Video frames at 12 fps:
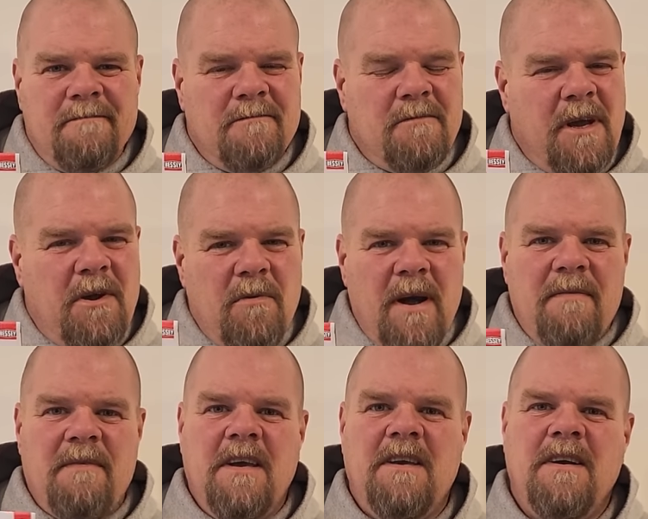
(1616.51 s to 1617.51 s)

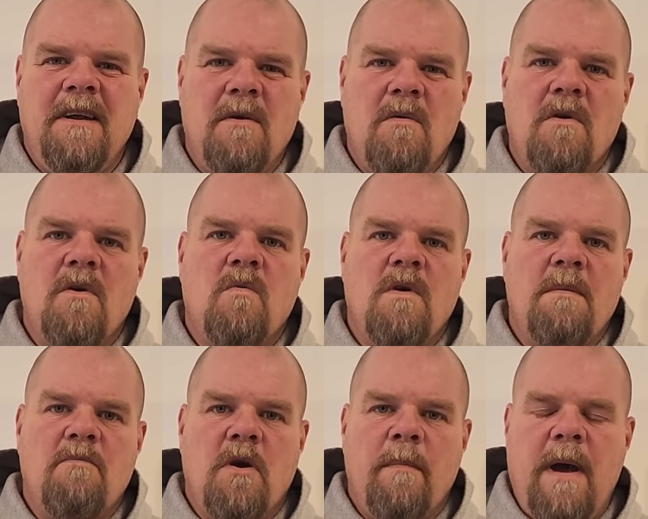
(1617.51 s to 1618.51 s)
regret that you didn't order one
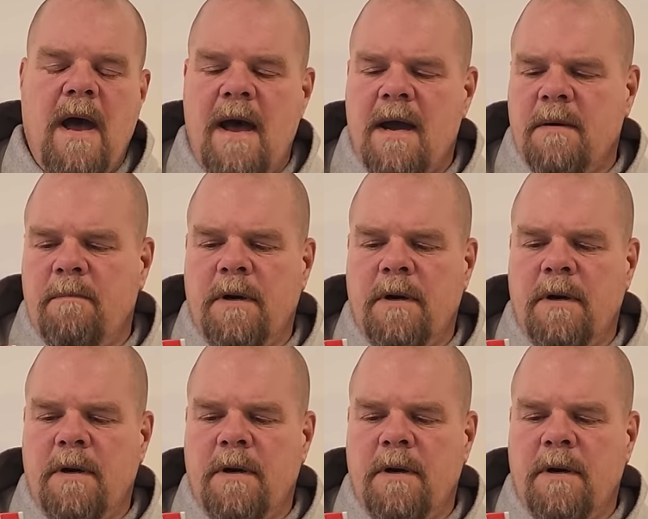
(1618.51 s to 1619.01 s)
more pack,